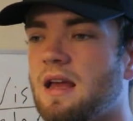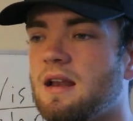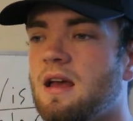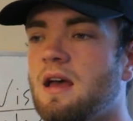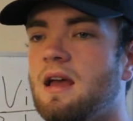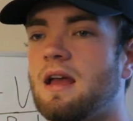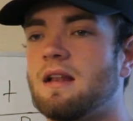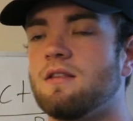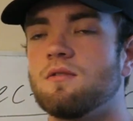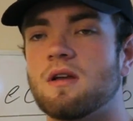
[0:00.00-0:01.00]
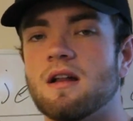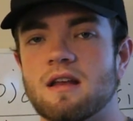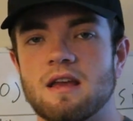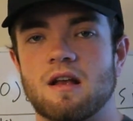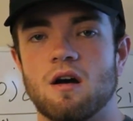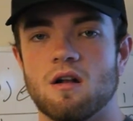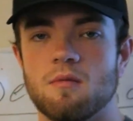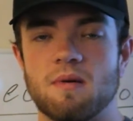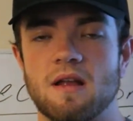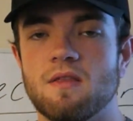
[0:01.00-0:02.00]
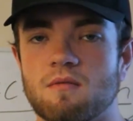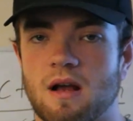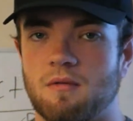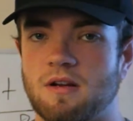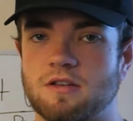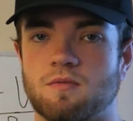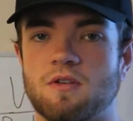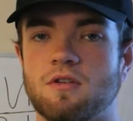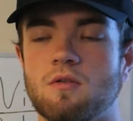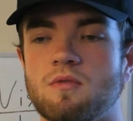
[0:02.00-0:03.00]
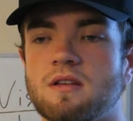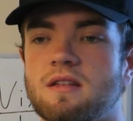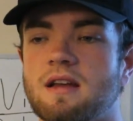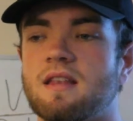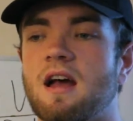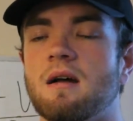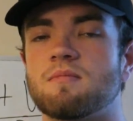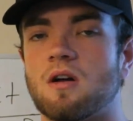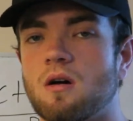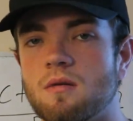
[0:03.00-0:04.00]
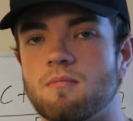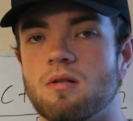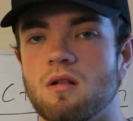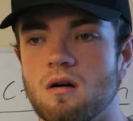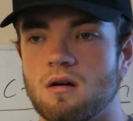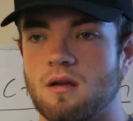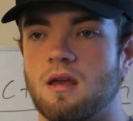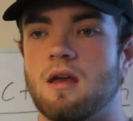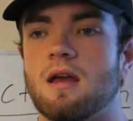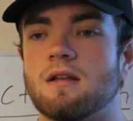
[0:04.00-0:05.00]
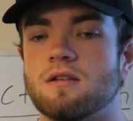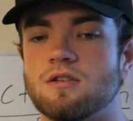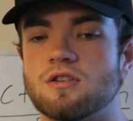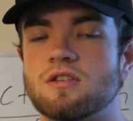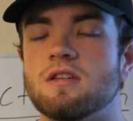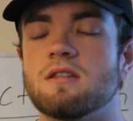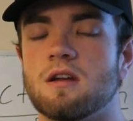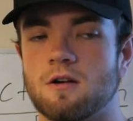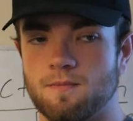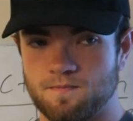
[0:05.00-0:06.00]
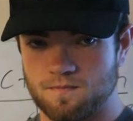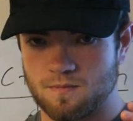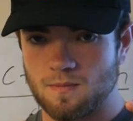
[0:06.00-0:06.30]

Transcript: and and you kind of get caught up in the rat race where you don't really take time to unplug and to just sit there